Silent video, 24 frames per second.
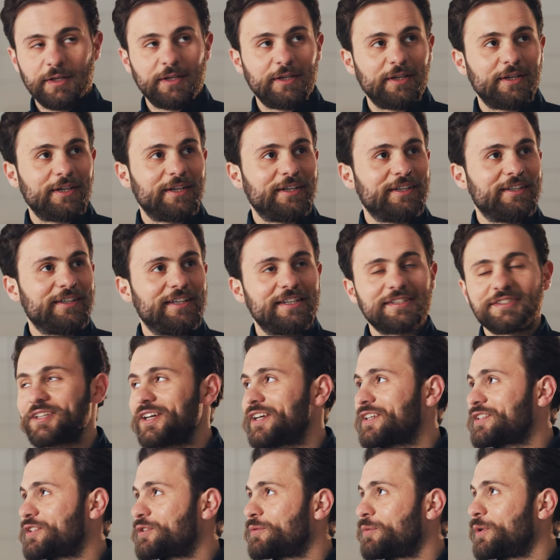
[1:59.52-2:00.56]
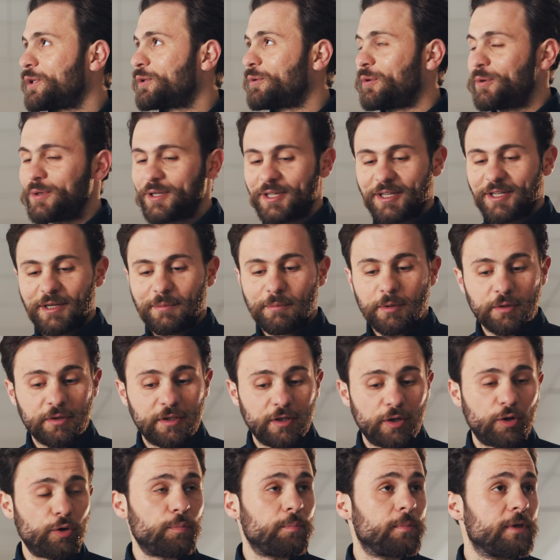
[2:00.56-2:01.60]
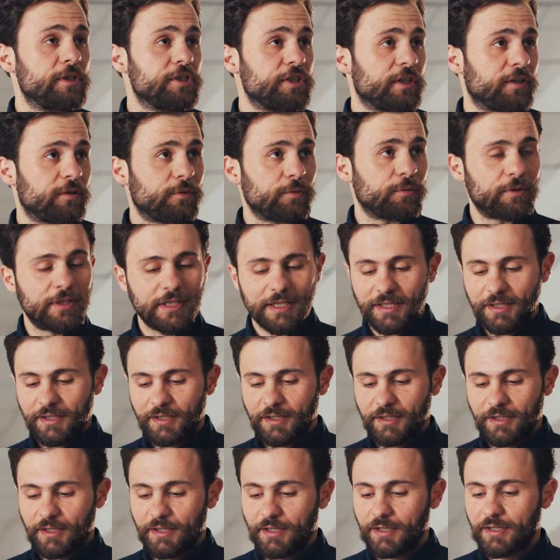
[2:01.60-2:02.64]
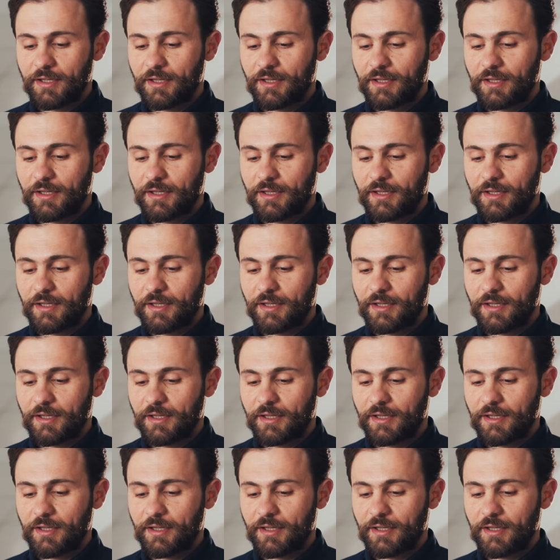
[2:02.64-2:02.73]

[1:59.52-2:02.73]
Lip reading: to spend more time tipping the scales in the decision stage.